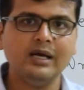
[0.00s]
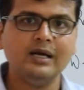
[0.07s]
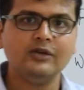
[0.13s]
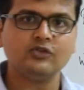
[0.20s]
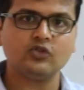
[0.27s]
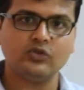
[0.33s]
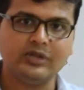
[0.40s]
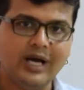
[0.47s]

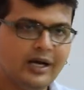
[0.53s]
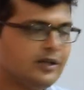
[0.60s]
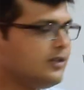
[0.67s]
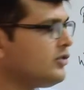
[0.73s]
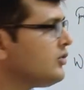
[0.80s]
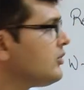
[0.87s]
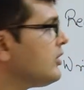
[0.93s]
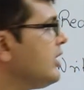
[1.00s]
So
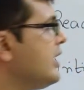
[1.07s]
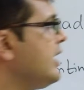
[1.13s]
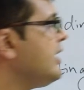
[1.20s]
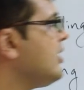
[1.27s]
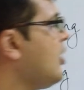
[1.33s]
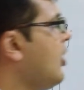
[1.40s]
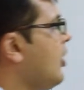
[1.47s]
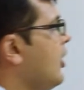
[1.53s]
thus, in
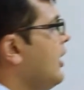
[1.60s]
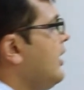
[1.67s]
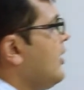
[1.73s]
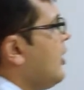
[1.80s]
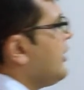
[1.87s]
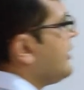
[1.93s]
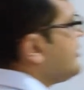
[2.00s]
all, on the